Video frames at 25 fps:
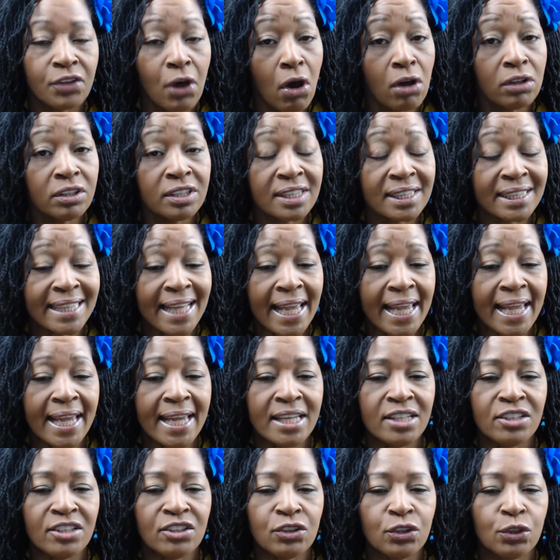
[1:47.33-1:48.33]
thought
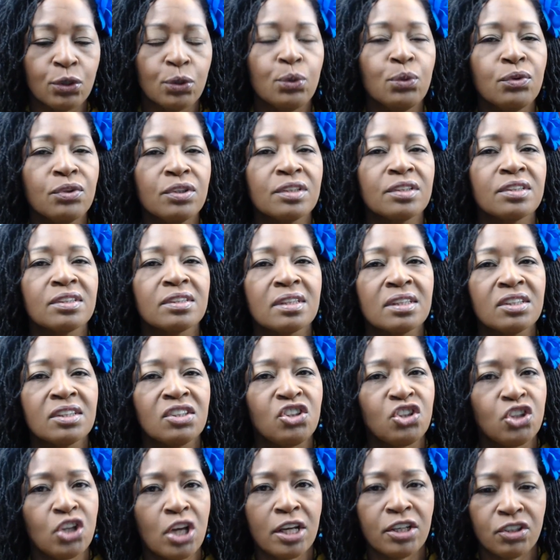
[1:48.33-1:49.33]
stage to the
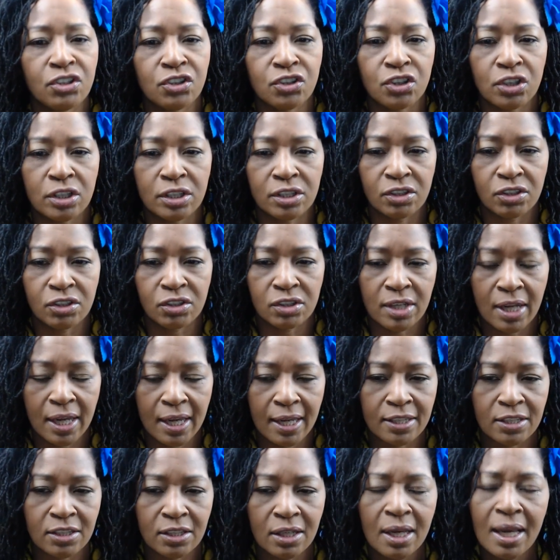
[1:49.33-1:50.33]
suggestion
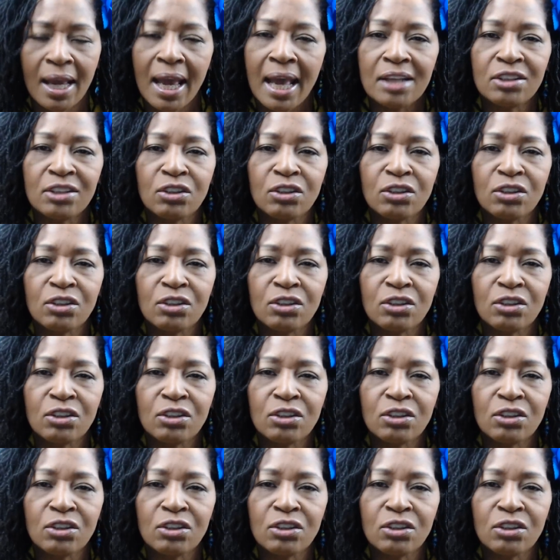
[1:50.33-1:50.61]
stage.